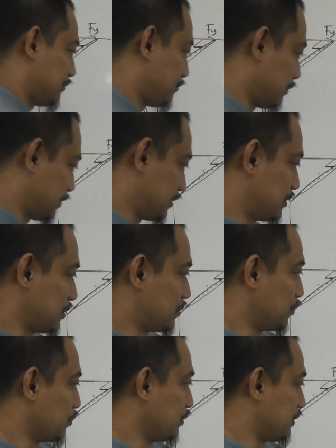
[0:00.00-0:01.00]
which is this
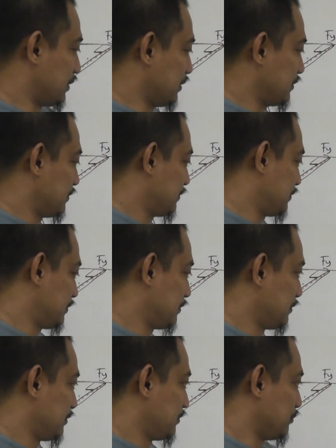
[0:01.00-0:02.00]
whole thing.
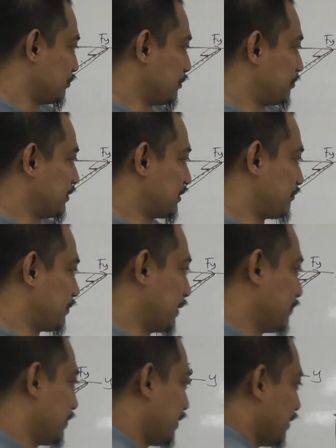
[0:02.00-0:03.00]
You replace F
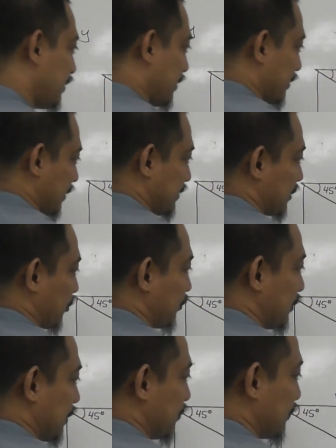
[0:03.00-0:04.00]
prime, and then just
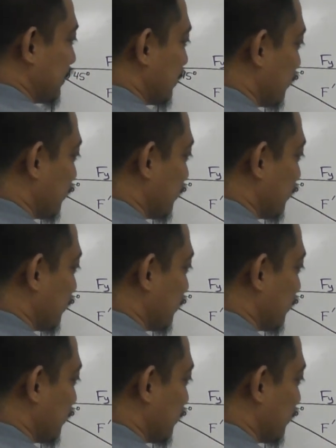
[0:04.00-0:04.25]
continue with this